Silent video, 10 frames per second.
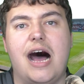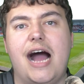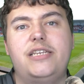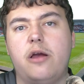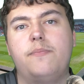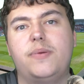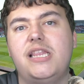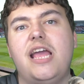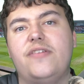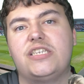I don't
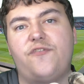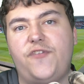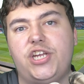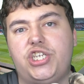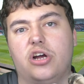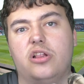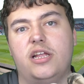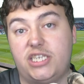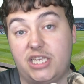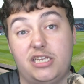believe it's official
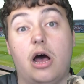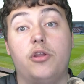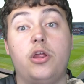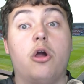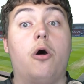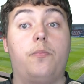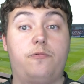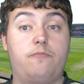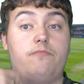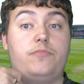until he's holding up
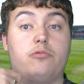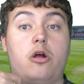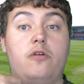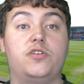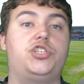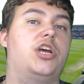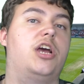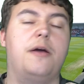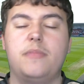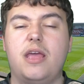the Rover
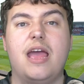shirt.